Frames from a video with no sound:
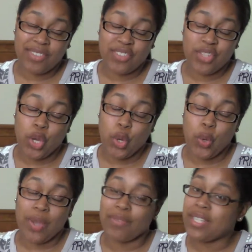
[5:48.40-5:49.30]
So
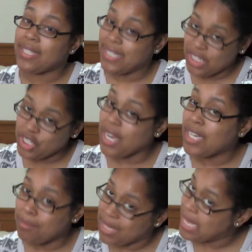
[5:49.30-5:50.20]
if you see
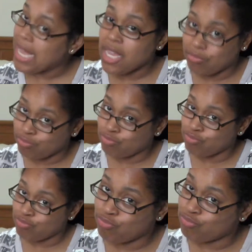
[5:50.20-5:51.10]
Johnny B,
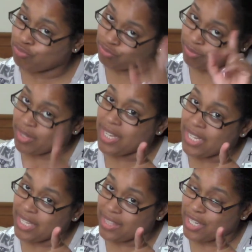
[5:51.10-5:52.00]

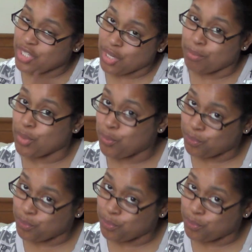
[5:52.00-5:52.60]
get that shampoo.